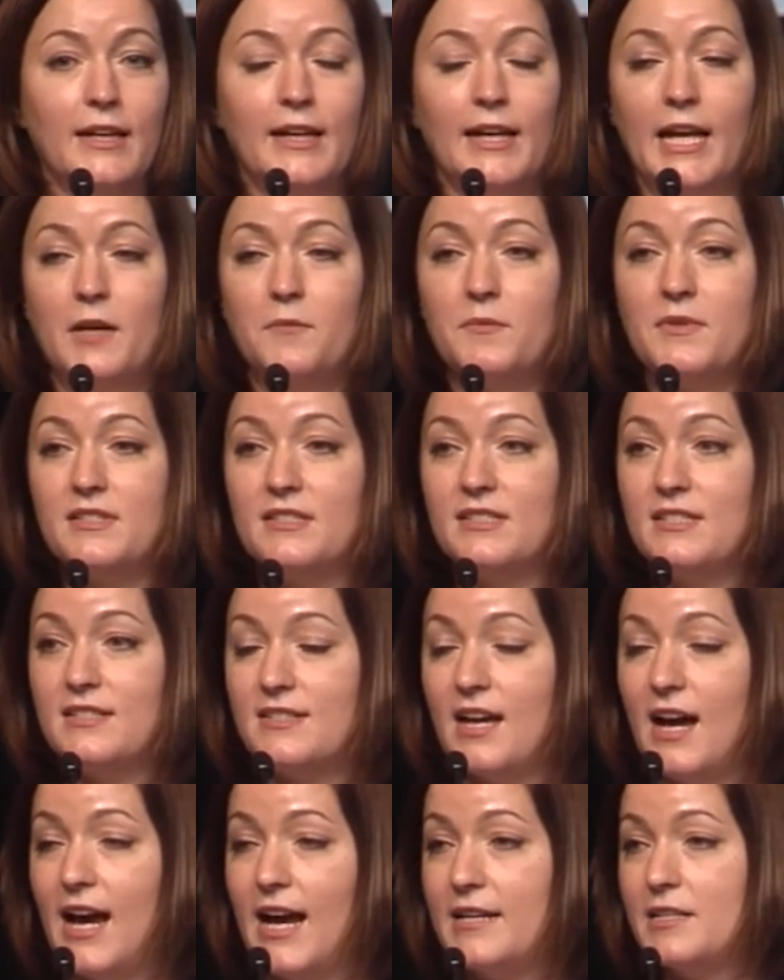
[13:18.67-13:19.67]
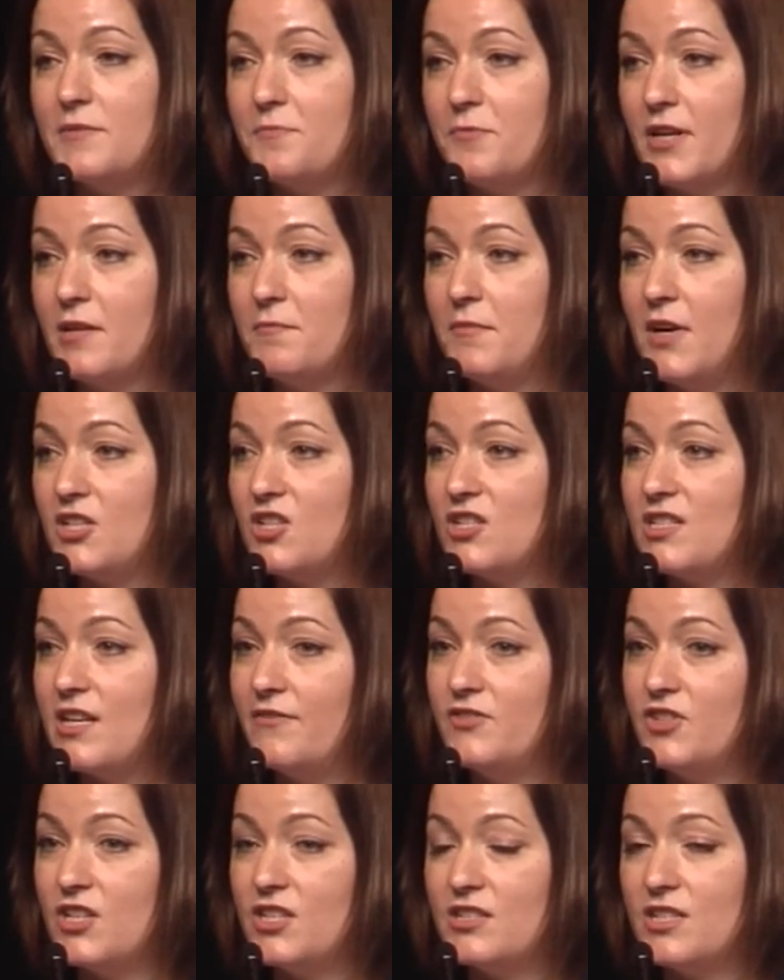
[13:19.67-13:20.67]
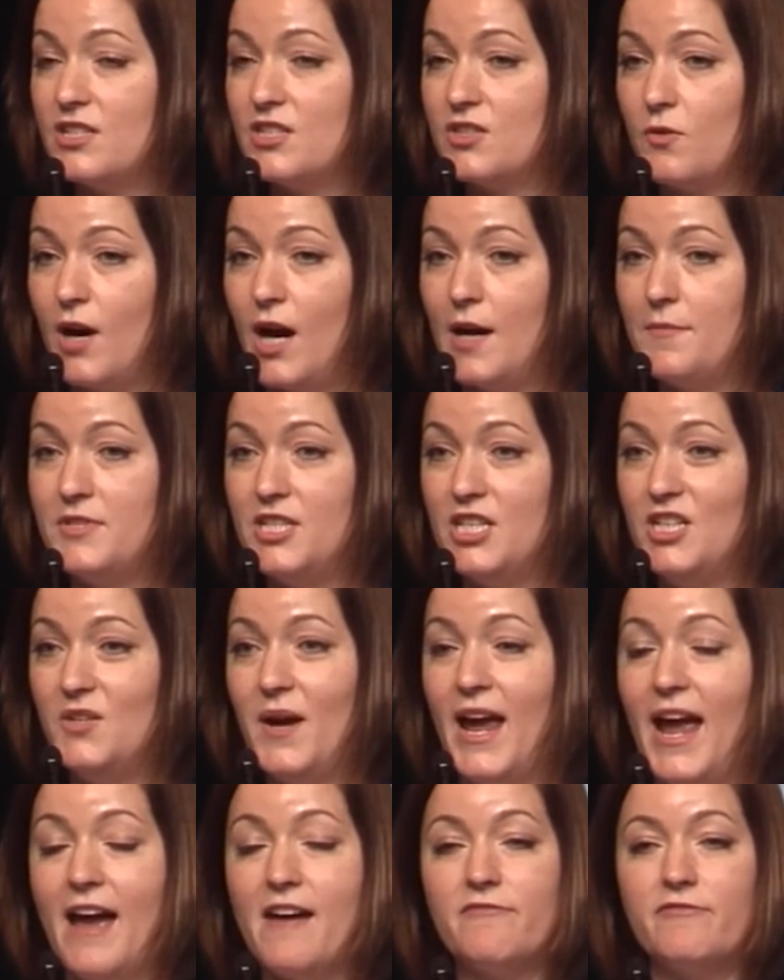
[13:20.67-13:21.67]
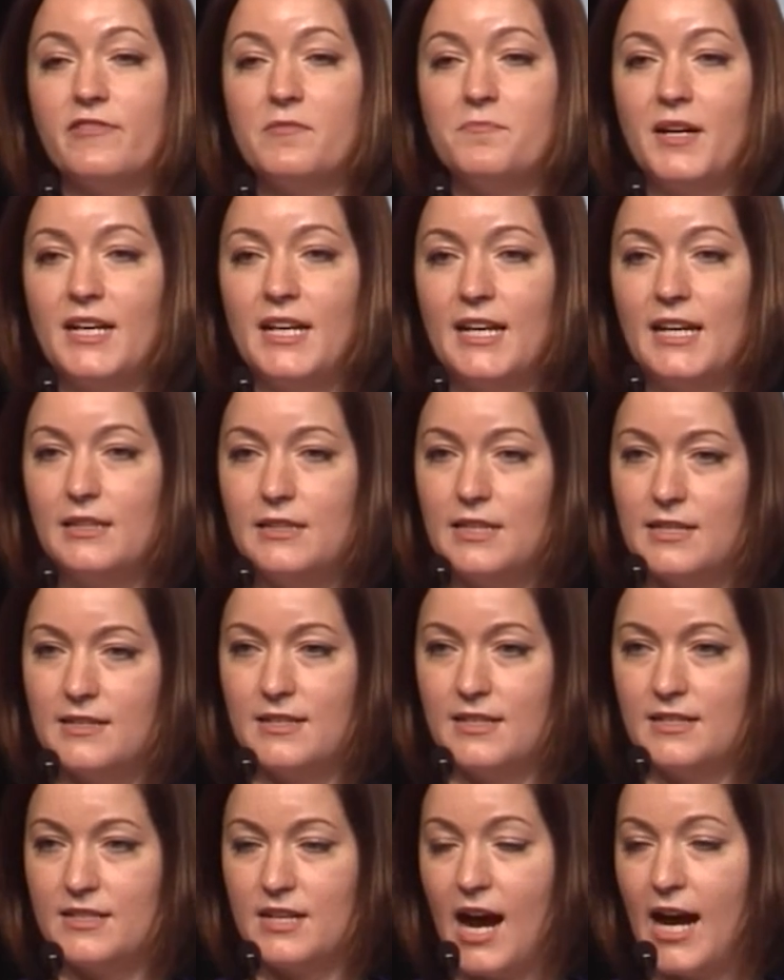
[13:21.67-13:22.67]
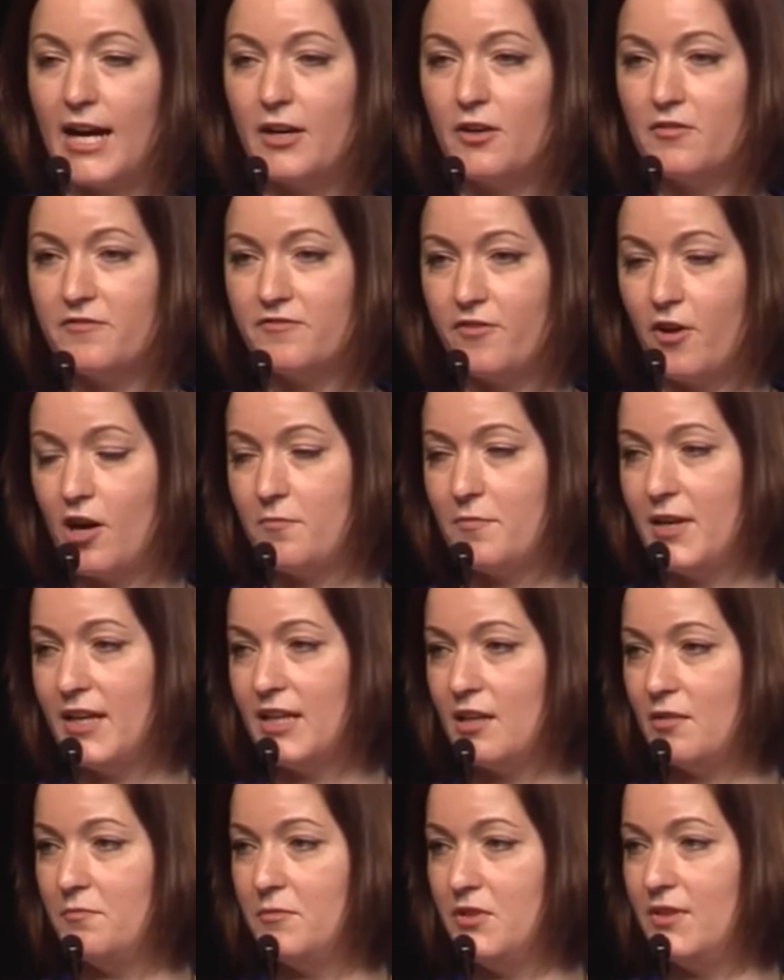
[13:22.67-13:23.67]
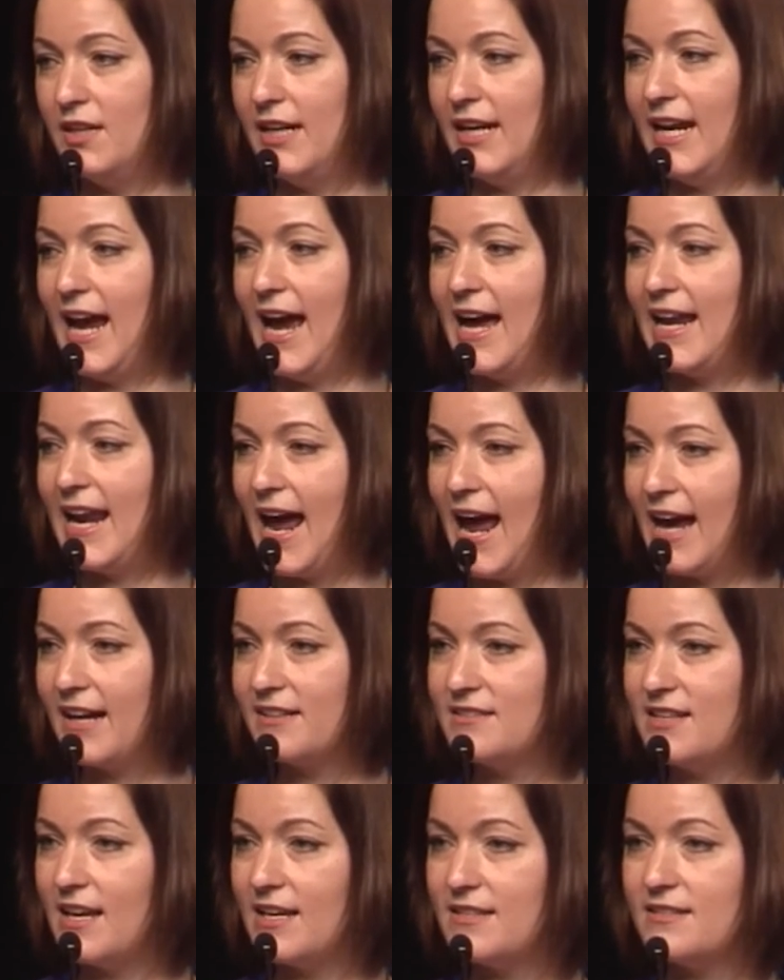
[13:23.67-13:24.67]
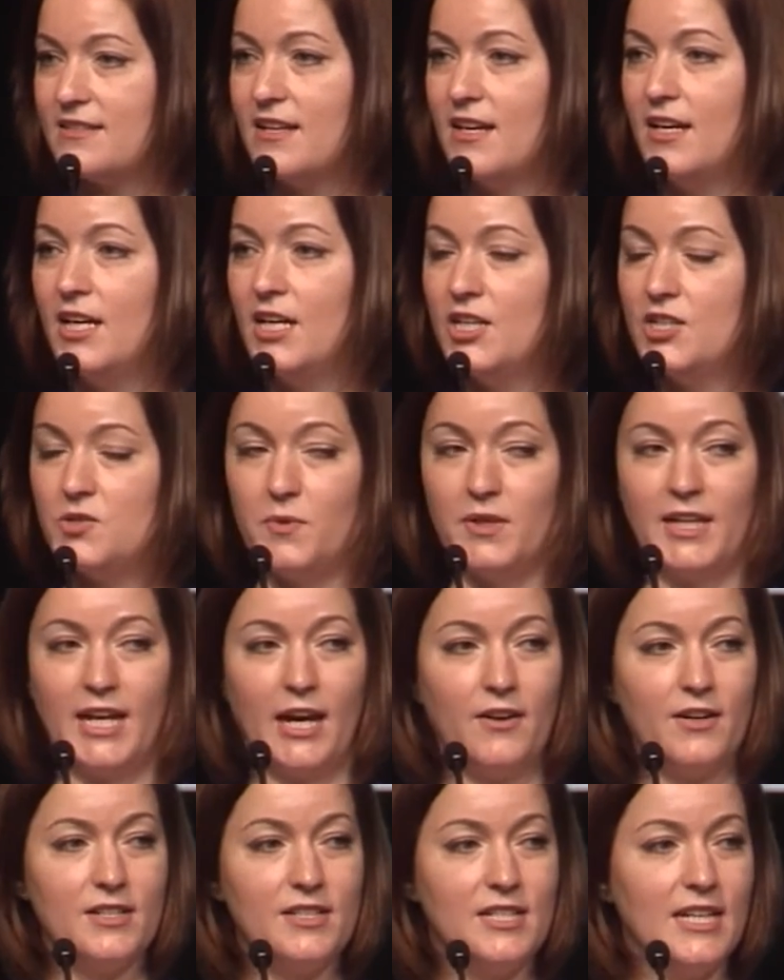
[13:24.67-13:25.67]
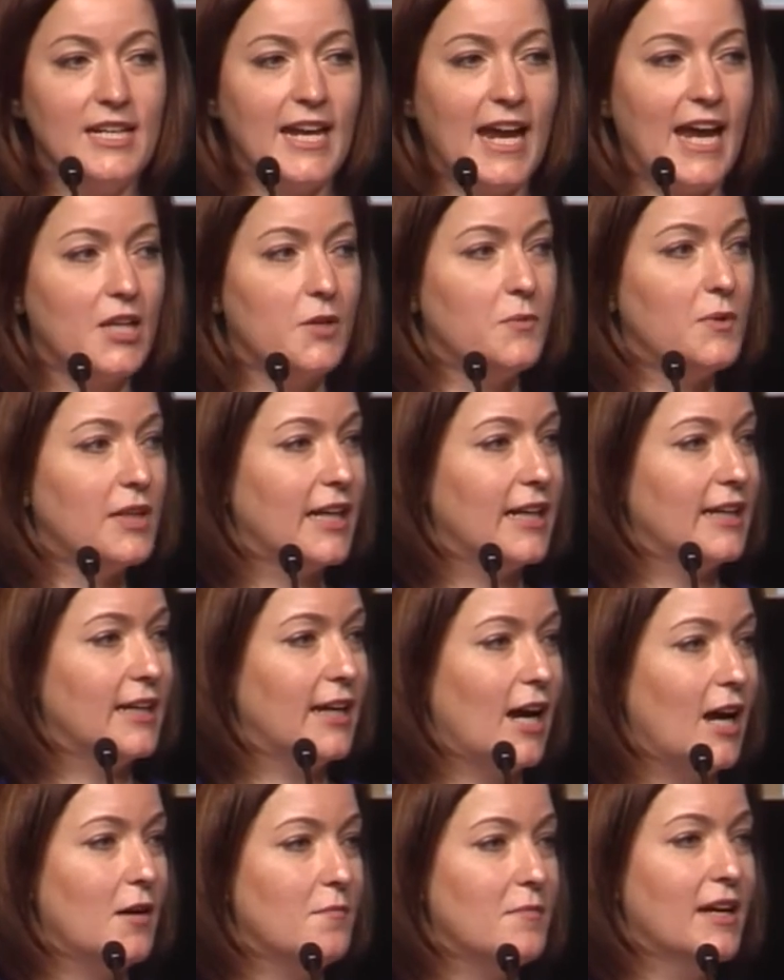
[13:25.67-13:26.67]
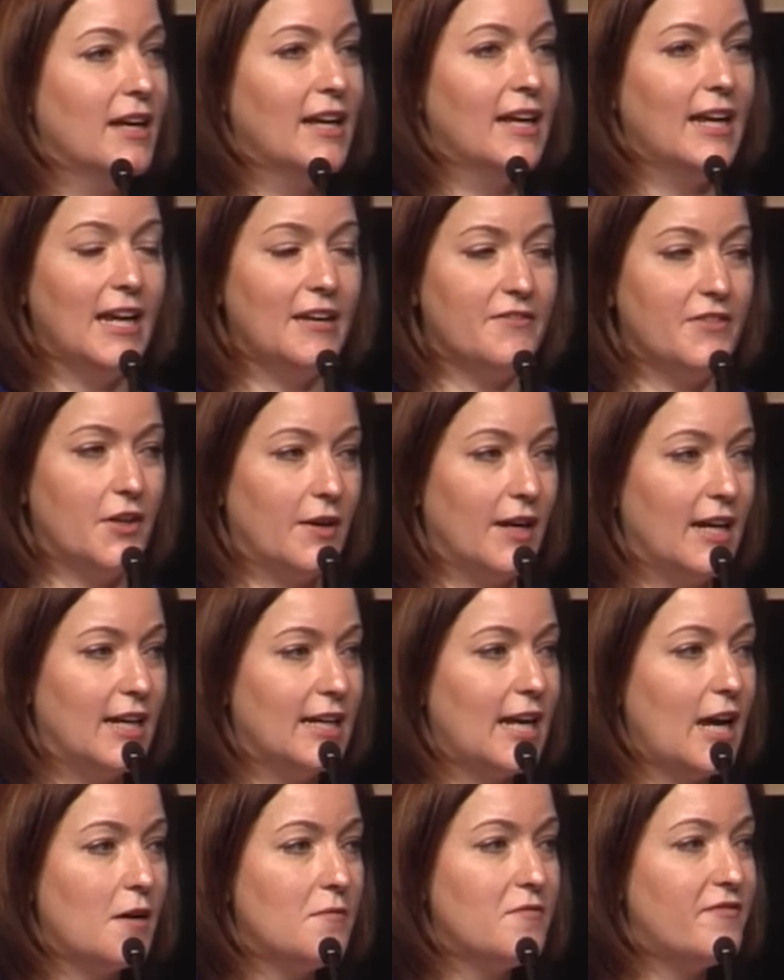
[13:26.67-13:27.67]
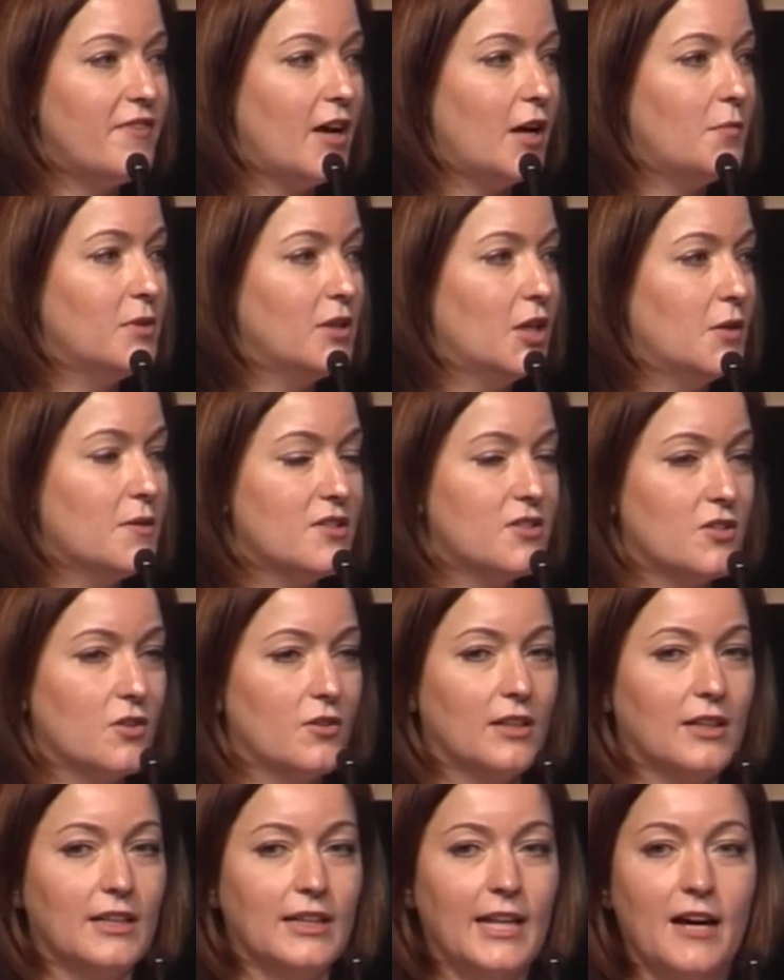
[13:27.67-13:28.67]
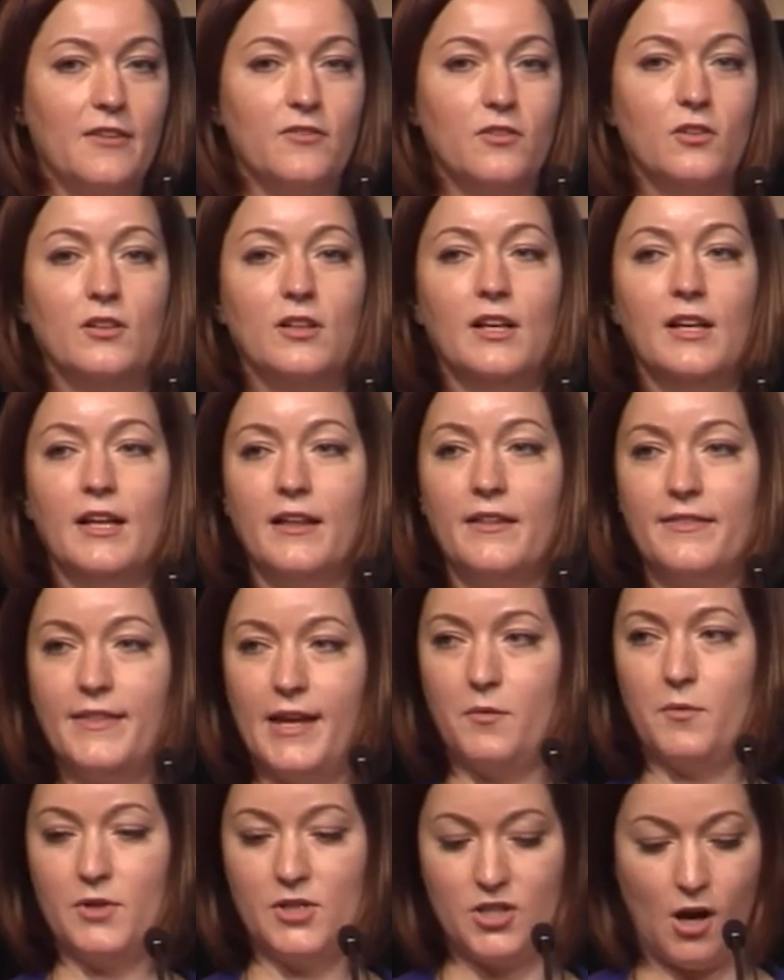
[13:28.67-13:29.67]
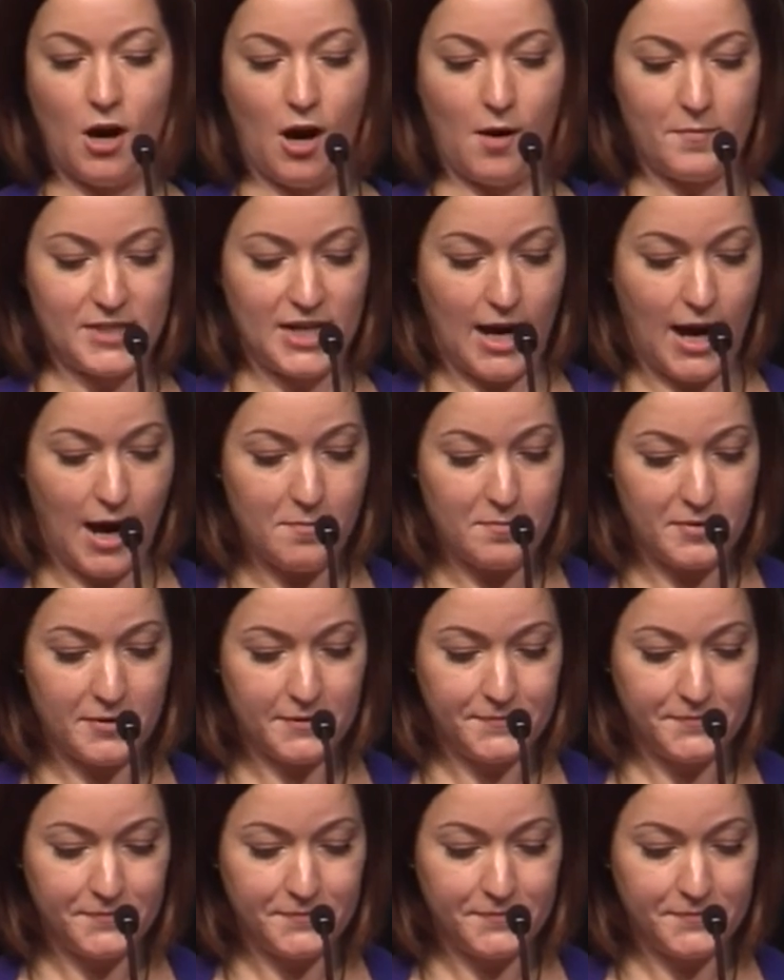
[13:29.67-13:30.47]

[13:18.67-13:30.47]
It was designed pretty much as I've just described to you. Everybody in this entire farming community had access to a guaranteed annual income. If their income fell below a certain level, they were topped up.